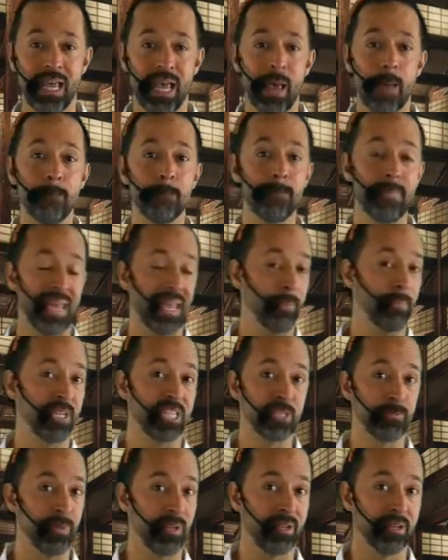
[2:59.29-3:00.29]
Maybe it's
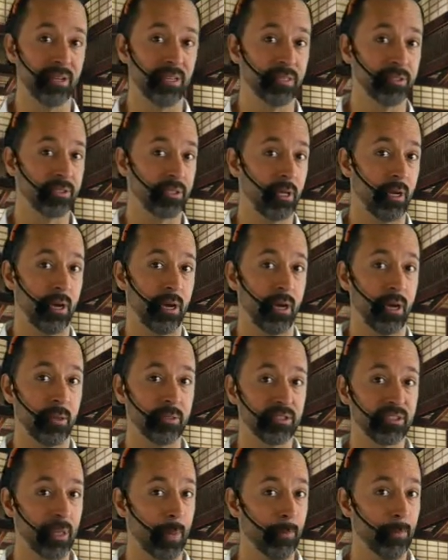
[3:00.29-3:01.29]
because
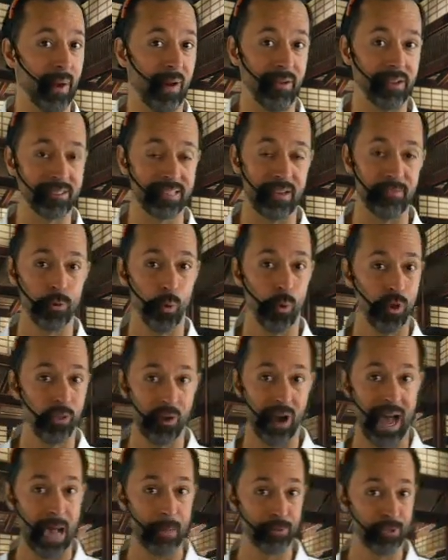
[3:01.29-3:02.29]
some parents have no other
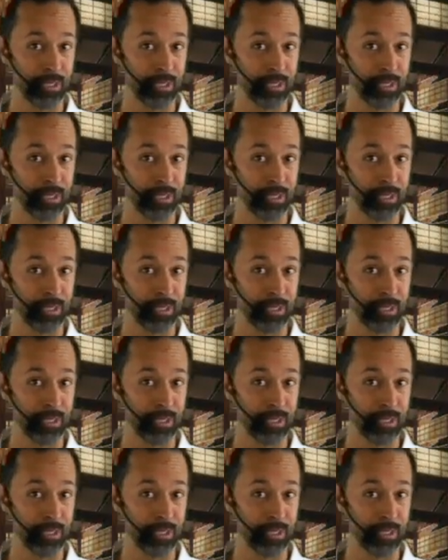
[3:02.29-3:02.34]
option,